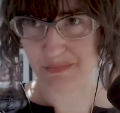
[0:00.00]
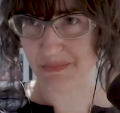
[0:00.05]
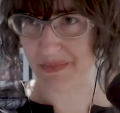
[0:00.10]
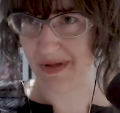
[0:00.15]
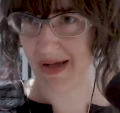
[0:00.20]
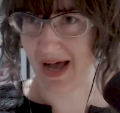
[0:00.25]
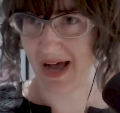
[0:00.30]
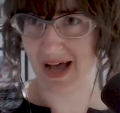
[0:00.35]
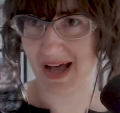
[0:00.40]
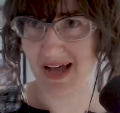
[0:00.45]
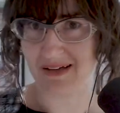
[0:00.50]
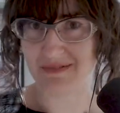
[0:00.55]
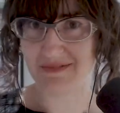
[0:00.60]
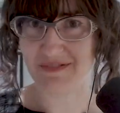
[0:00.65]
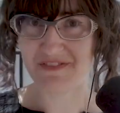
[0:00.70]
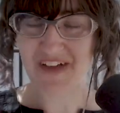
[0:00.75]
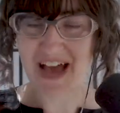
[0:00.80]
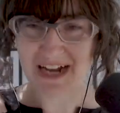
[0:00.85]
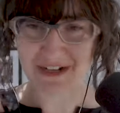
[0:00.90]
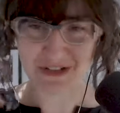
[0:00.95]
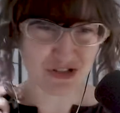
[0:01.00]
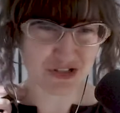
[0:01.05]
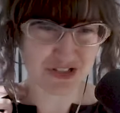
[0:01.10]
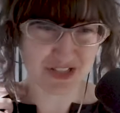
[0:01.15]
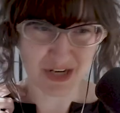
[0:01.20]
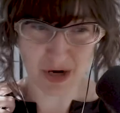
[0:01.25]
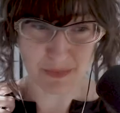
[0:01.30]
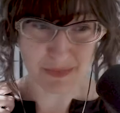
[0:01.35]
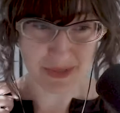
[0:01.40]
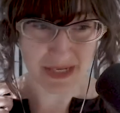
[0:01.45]
uh, factors
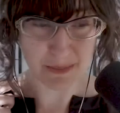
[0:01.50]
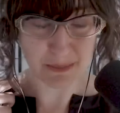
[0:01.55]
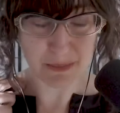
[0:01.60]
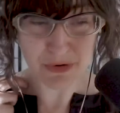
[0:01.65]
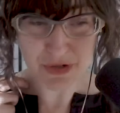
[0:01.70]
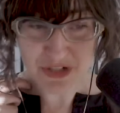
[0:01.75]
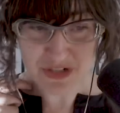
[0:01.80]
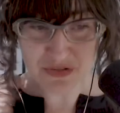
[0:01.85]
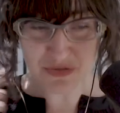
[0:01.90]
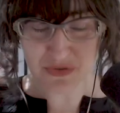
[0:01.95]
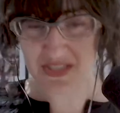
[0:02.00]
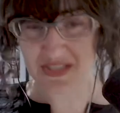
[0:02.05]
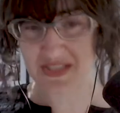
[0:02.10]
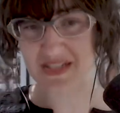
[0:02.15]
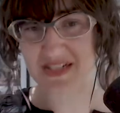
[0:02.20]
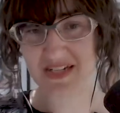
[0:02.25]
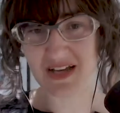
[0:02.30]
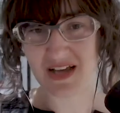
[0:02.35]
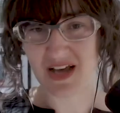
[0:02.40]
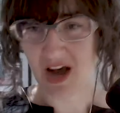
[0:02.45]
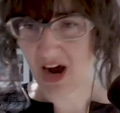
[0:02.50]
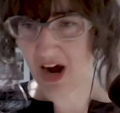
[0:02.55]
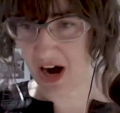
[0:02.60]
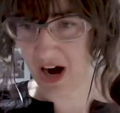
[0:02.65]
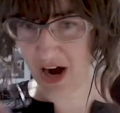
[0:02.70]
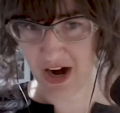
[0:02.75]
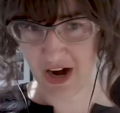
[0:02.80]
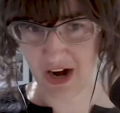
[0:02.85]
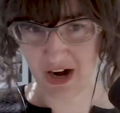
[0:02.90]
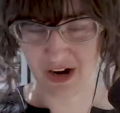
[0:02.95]
that are being produced
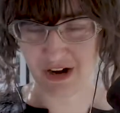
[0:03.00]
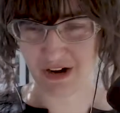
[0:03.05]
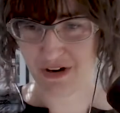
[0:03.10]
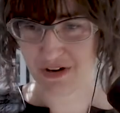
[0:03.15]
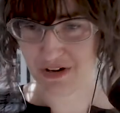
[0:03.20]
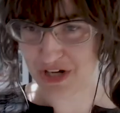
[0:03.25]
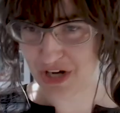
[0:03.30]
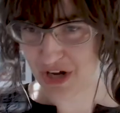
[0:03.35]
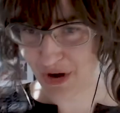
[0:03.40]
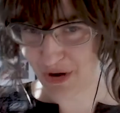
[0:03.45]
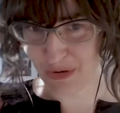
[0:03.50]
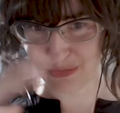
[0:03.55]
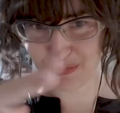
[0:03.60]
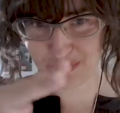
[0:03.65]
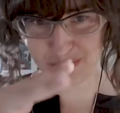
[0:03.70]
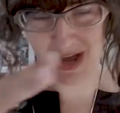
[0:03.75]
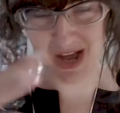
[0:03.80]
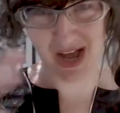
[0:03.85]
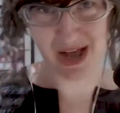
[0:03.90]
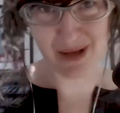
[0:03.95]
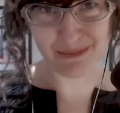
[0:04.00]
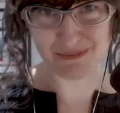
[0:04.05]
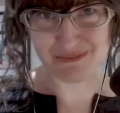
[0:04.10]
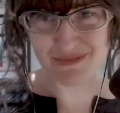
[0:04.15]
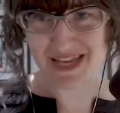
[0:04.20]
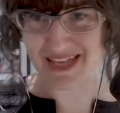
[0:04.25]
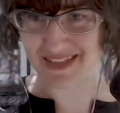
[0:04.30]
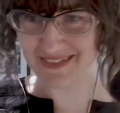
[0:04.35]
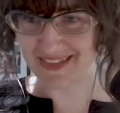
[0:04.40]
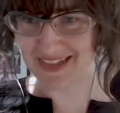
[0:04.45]
are, you know, um,
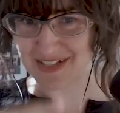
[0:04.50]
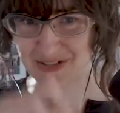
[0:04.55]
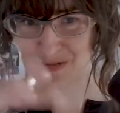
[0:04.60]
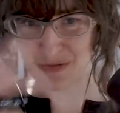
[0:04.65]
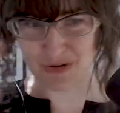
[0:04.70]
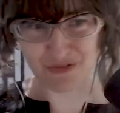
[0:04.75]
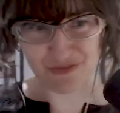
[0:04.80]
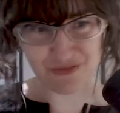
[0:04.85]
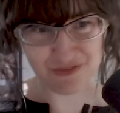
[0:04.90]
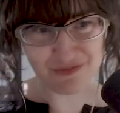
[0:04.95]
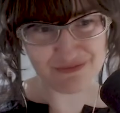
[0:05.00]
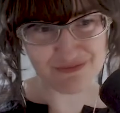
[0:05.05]
in this sort of